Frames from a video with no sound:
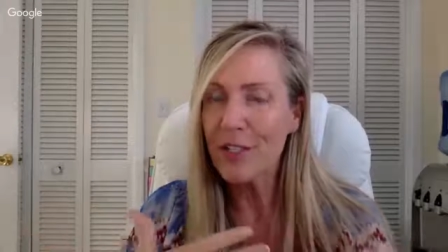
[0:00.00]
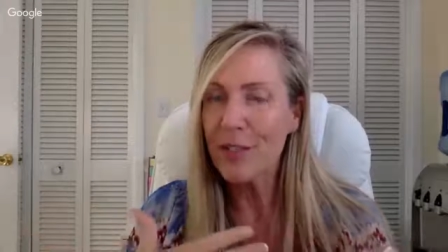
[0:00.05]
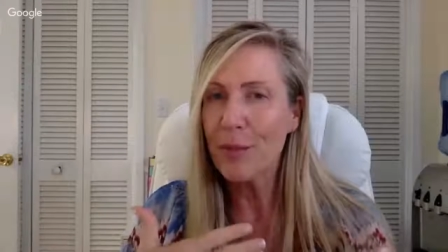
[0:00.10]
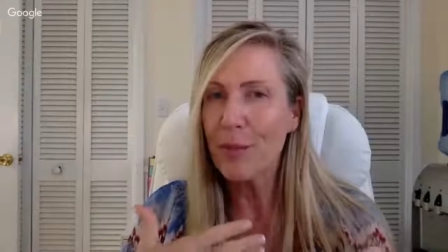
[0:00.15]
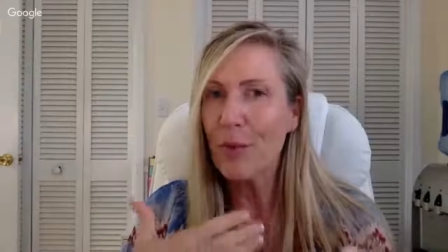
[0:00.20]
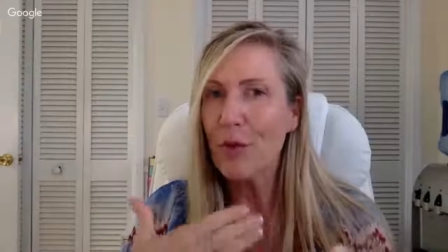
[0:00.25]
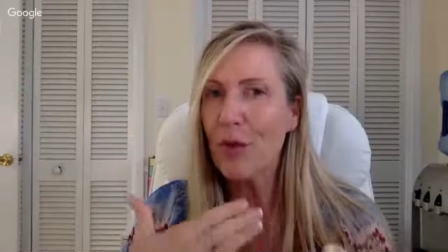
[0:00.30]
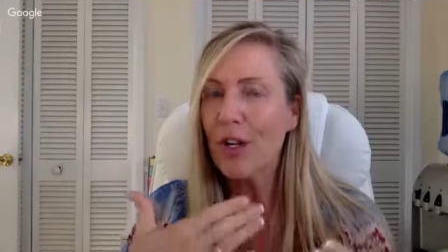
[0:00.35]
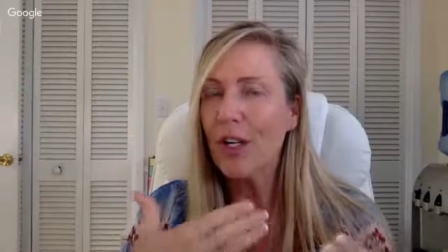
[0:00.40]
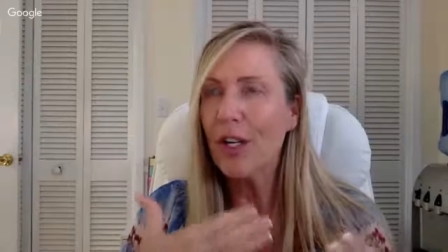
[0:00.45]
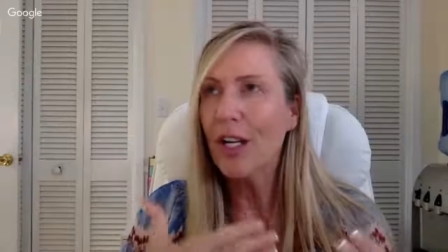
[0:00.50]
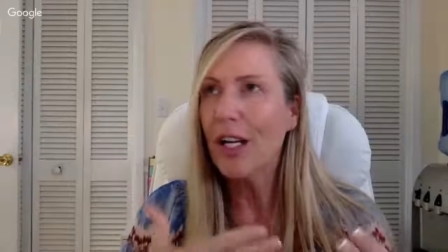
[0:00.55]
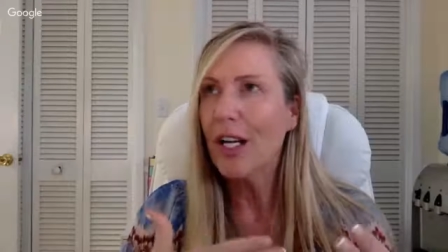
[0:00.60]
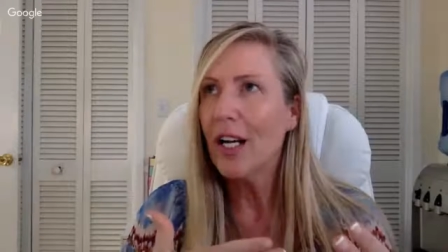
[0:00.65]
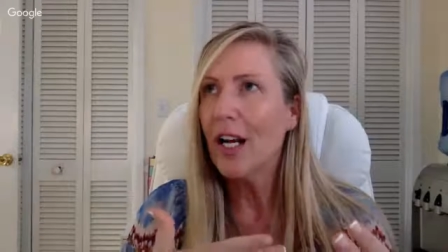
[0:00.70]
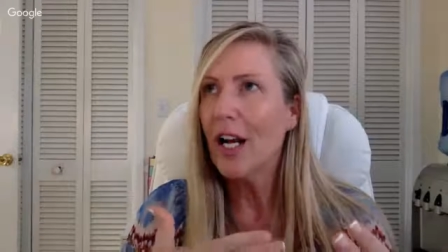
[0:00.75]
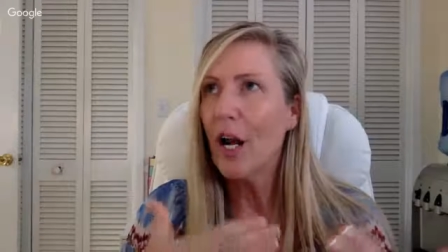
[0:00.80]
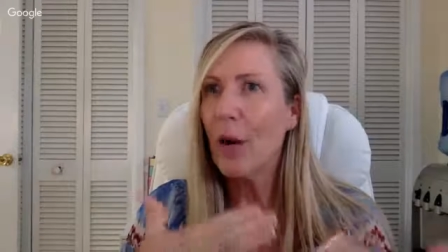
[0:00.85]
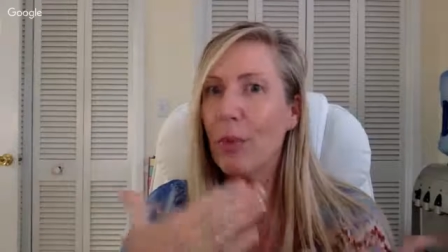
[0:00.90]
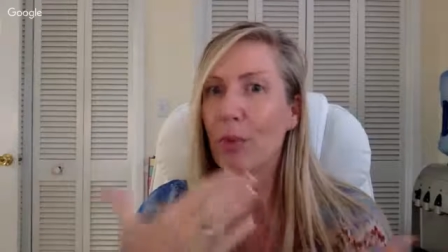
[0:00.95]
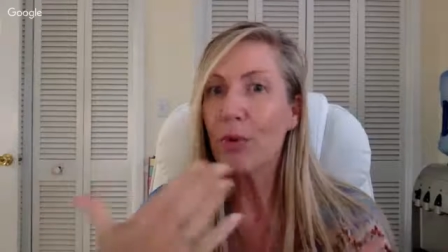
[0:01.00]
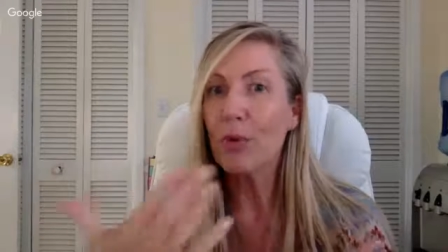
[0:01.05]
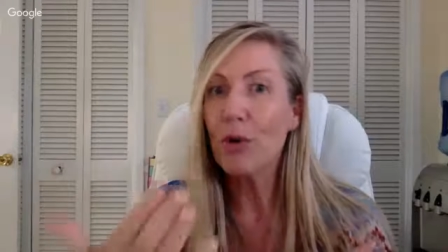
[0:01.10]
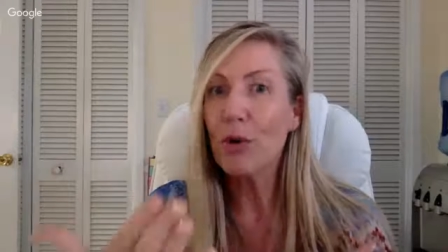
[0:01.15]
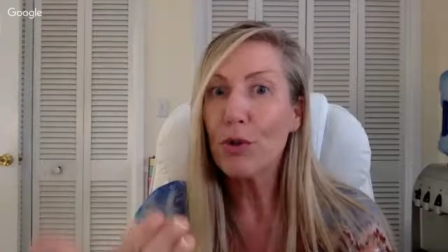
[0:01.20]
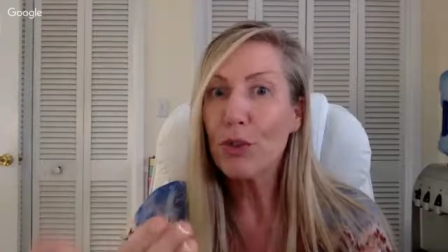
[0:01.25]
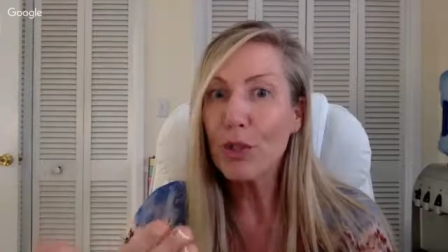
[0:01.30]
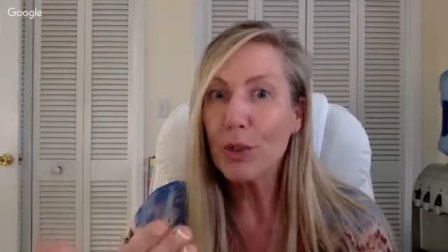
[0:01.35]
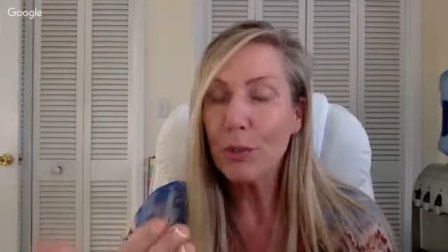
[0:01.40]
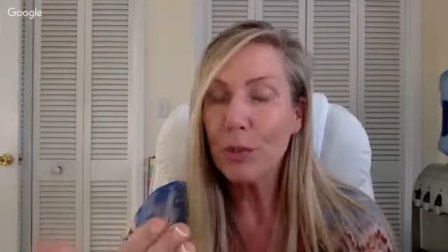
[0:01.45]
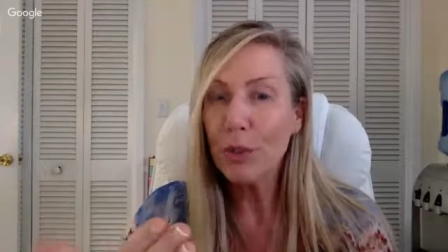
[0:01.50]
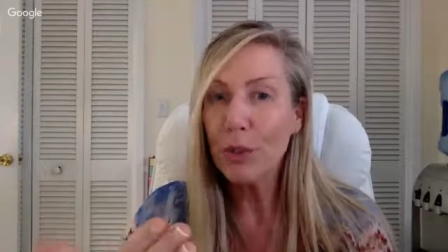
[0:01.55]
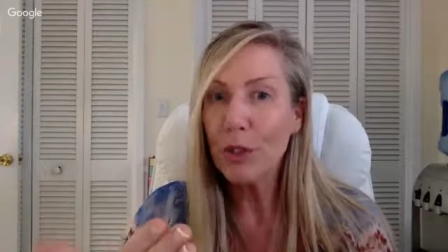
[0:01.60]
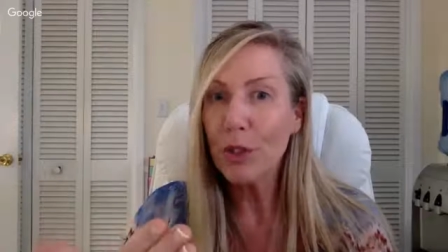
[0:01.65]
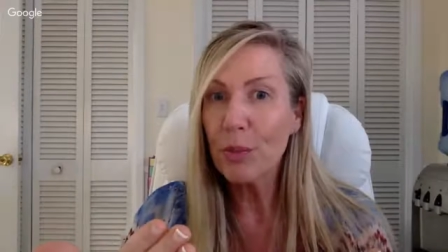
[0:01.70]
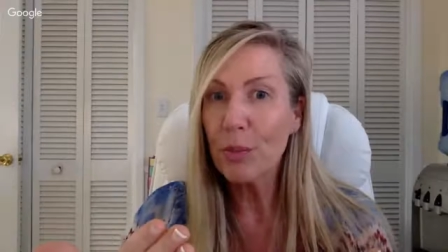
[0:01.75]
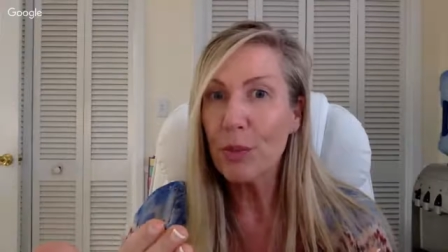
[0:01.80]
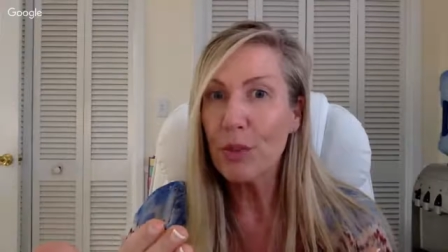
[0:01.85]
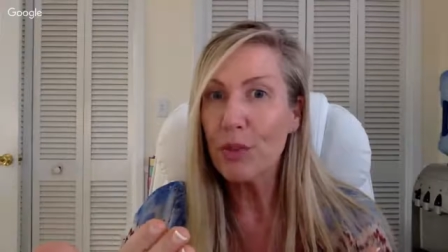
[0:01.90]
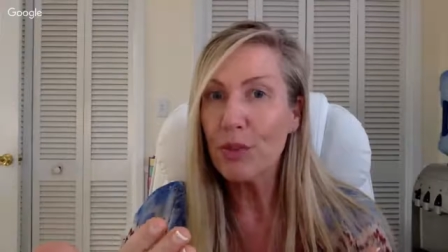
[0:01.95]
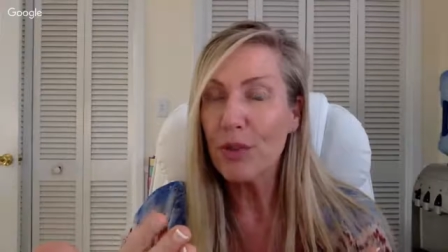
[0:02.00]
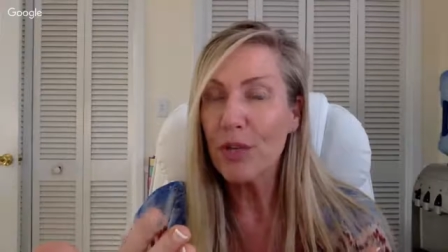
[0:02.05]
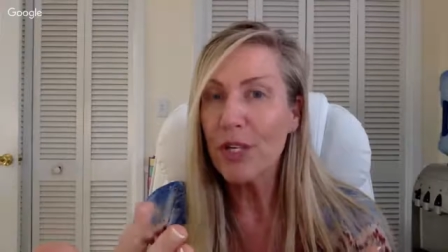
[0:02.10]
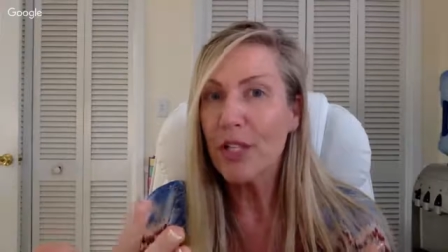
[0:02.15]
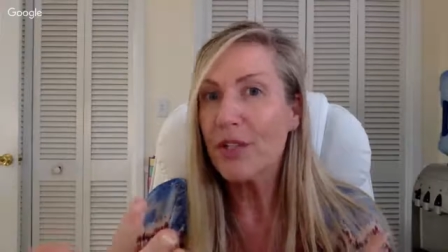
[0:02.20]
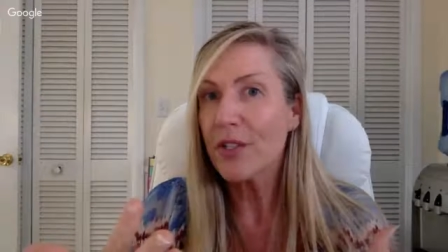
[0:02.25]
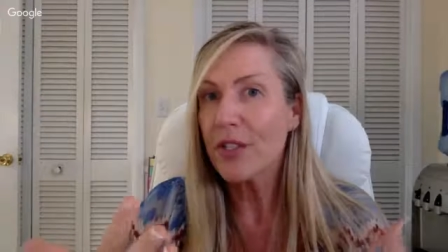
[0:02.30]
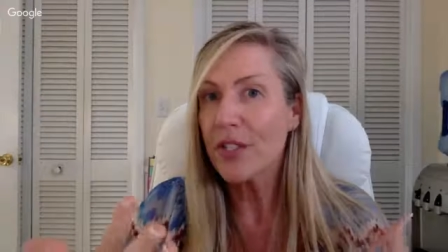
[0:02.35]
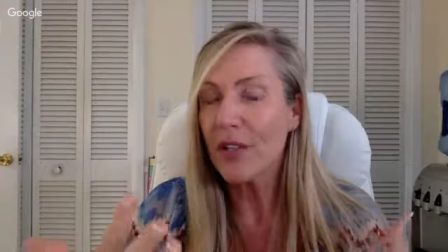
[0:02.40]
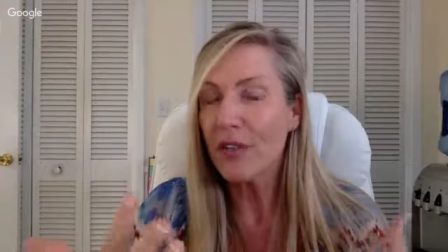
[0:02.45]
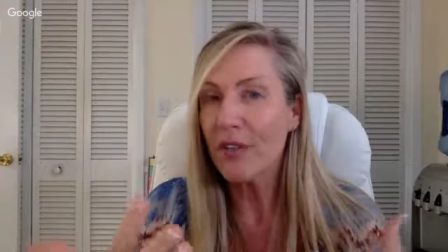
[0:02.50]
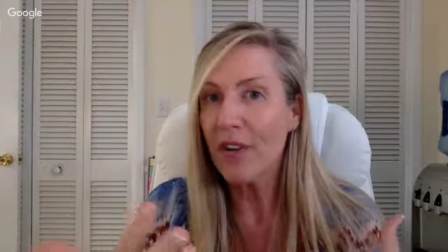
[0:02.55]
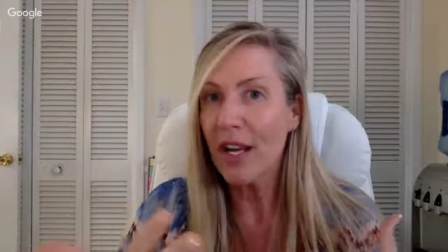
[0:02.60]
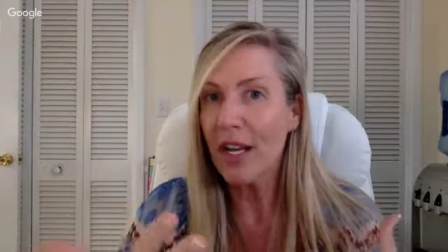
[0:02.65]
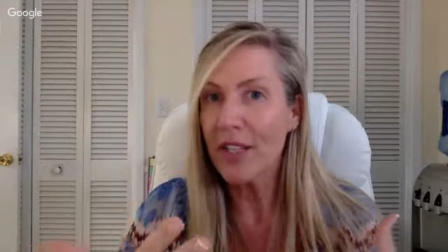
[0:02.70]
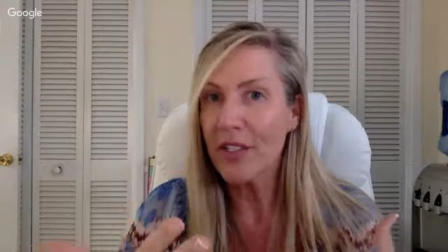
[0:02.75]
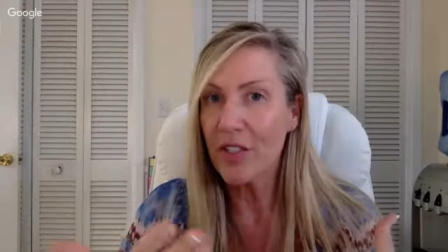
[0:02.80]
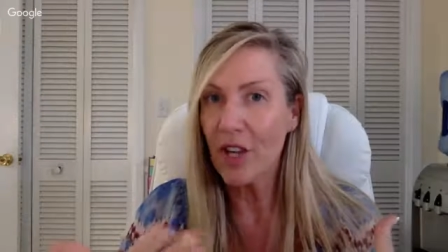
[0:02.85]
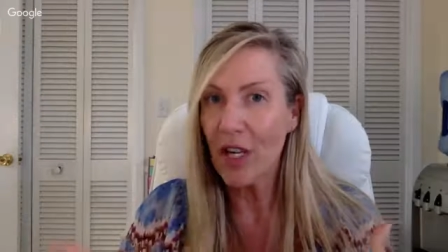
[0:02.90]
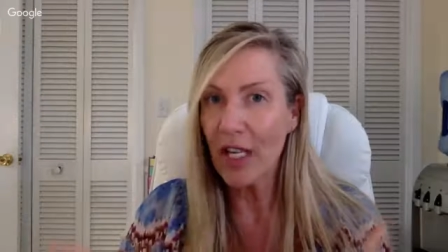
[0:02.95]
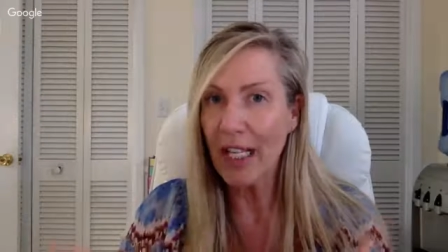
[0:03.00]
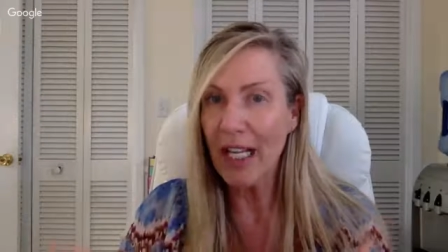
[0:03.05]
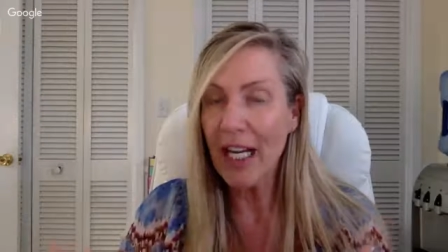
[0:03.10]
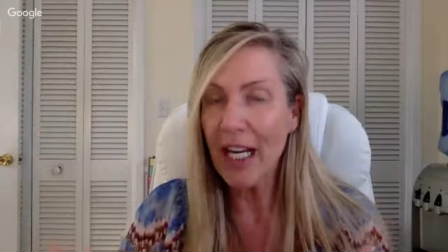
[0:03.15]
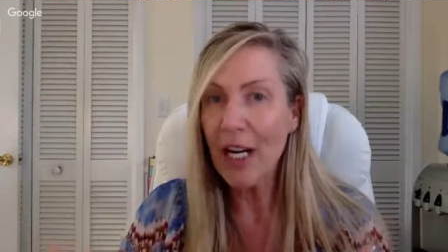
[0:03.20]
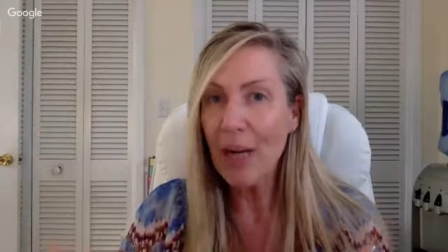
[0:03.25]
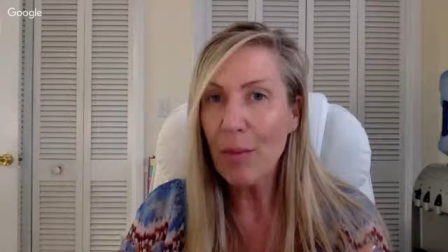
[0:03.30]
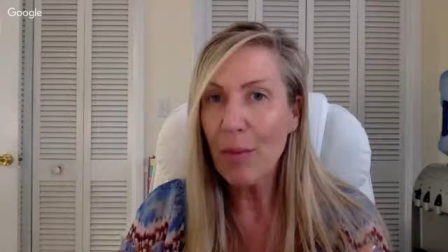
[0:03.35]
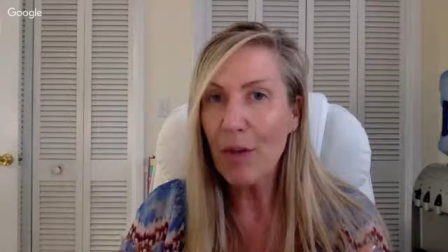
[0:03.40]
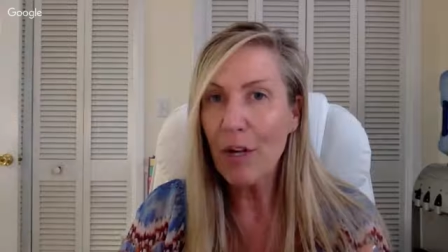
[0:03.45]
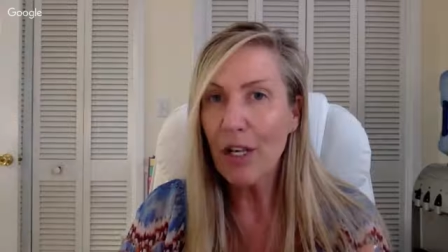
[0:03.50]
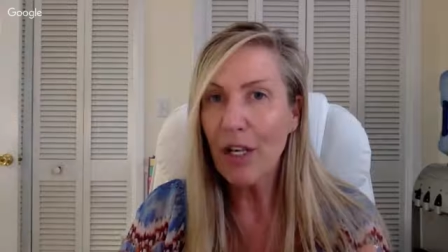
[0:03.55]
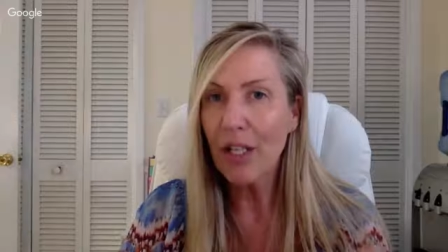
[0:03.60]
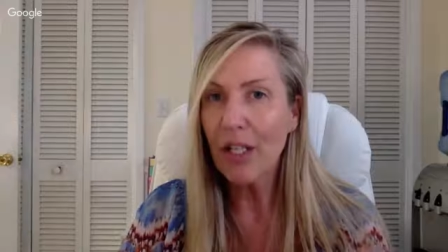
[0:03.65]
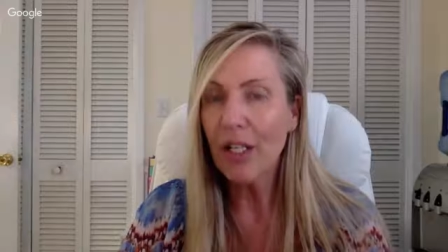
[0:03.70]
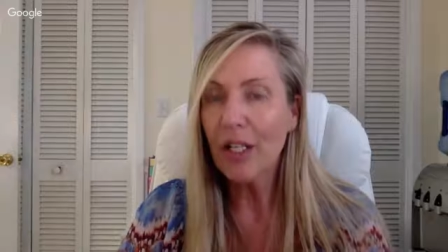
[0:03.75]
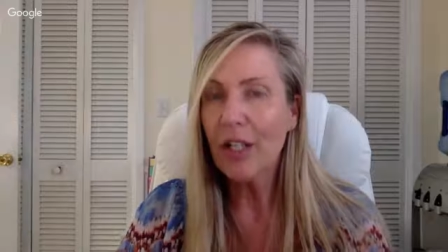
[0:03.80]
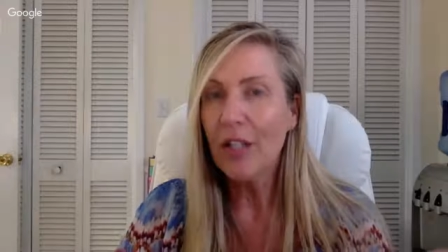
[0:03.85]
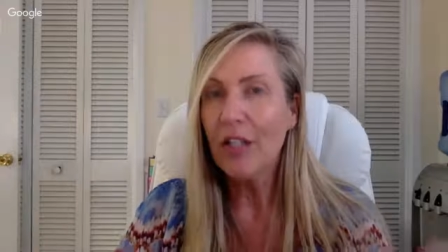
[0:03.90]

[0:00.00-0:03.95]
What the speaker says: the more approachable you portray yourself as on camera,